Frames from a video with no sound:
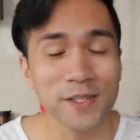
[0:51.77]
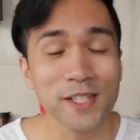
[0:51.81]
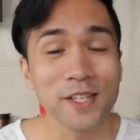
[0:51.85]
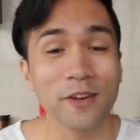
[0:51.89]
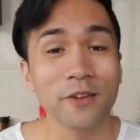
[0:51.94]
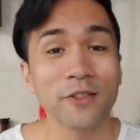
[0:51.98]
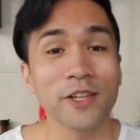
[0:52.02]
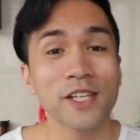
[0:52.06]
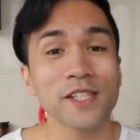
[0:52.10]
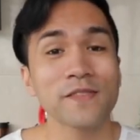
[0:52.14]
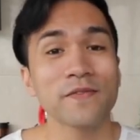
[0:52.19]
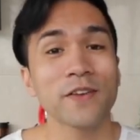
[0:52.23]

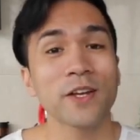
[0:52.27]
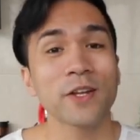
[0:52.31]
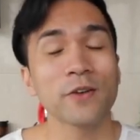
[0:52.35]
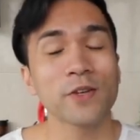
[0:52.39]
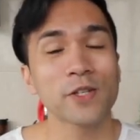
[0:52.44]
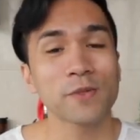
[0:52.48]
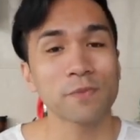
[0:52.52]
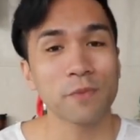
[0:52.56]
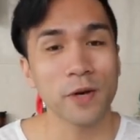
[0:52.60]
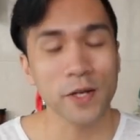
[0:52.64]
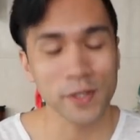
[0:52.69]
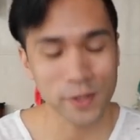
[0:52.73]
So this video
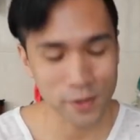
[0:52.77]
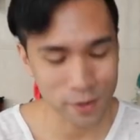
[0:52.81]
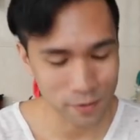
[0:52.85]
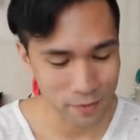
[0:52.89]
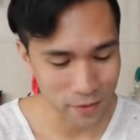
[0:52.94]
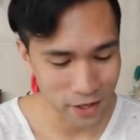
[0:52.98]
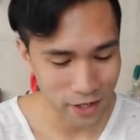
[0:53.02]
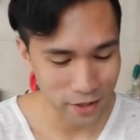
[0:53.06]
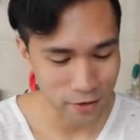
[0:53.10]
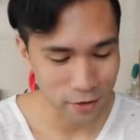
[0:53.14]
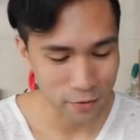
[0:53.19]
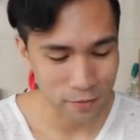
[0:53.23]
is sponsored
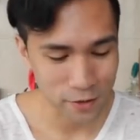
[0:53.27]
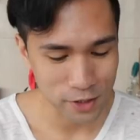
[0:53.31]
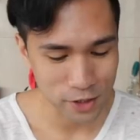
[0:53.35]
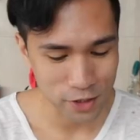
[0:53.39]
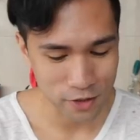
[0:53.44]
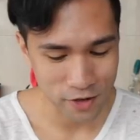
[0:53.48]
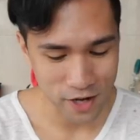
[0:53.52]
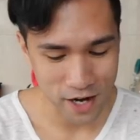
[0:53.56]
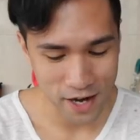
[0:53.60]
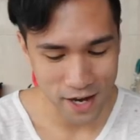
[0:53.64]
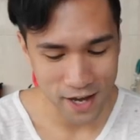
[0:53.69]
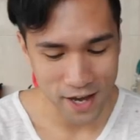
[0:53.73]
by
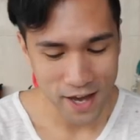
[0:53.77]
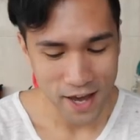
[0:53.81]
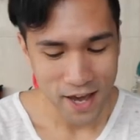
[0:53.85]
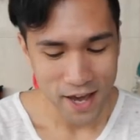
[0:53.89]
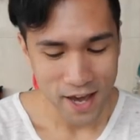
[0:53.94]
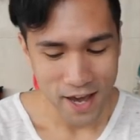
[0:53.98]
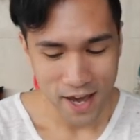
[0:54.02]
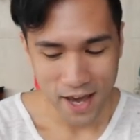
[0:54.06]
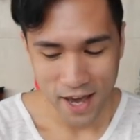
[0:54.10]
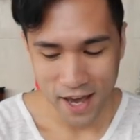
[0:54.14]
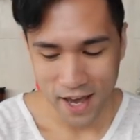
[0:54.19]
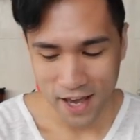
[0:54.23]
Dermadry,
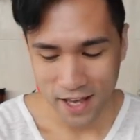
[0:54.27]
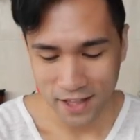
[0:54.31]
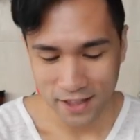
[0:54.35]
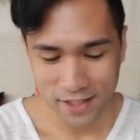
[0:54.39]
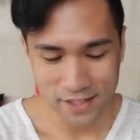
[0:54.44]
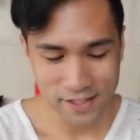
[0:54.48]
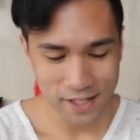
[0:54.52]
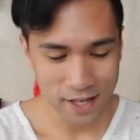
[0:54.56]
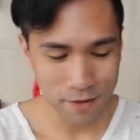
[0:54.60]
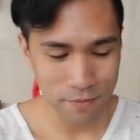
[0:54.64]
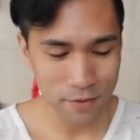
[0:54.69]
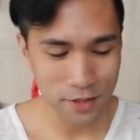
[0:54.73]
and
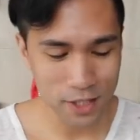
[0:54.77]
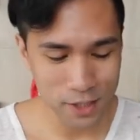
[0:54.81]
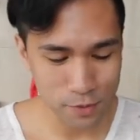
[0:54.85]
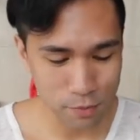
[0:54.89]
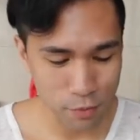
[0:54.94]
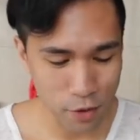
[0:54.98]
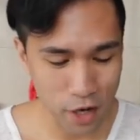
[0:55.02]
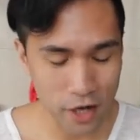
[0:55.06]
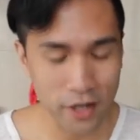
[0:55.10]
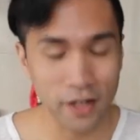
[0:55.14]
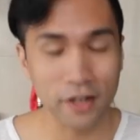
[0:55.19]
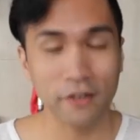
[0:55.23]
they sent me this
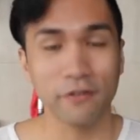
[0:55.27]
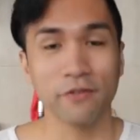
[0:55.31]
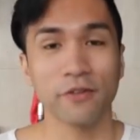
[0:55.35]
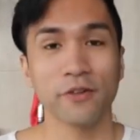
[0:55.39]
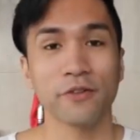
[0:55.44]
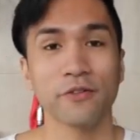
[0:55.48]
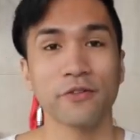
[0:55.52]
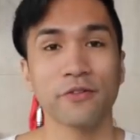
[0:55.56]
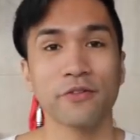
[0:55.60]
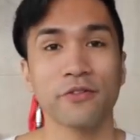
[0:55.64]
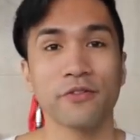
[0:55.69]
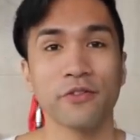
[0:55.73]
product
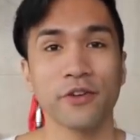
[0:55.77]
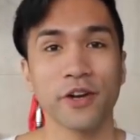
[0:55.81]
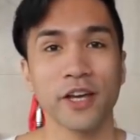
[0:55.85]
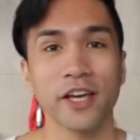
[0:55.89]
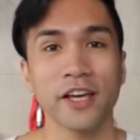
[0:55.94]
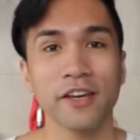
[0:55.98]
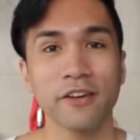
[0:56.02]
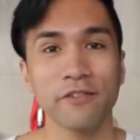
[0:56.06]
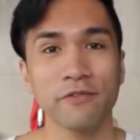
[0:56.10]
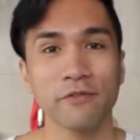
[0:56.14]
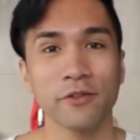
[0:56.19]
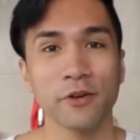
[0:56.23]
for
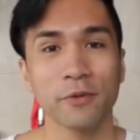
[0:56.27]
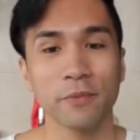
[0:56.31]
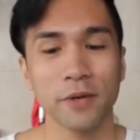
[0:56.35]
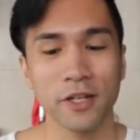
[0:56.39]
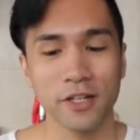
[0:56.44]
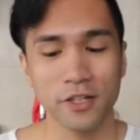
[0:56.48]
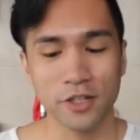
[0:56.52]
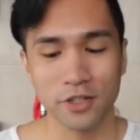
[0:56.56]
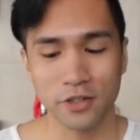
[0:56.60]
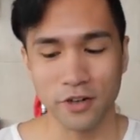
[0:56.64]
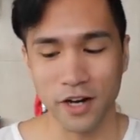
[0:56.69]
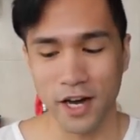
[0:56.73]
free for me
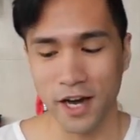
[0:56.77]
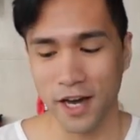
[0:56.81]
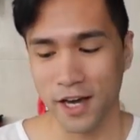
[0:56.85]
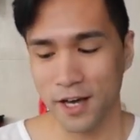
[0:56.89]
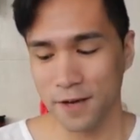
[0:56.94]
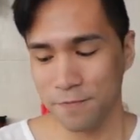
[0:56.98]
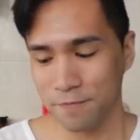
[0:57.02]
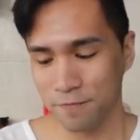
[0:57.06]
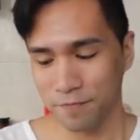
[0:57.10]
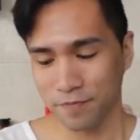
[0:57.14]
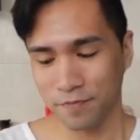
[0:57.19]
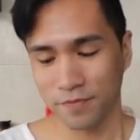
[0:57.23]
to
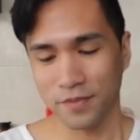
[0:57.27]
try.